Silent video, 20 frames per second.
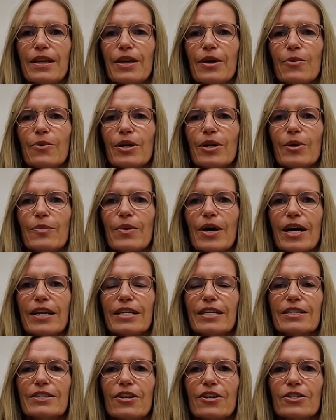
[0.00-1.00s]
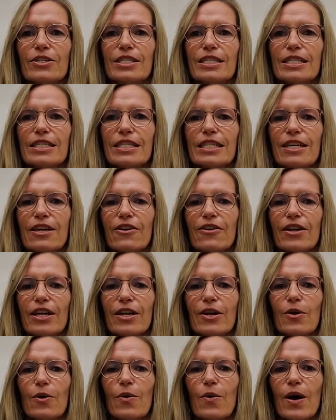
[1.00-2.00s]
When our bodies are still
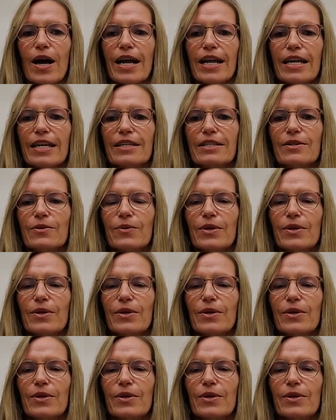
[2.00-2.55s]
and quiet,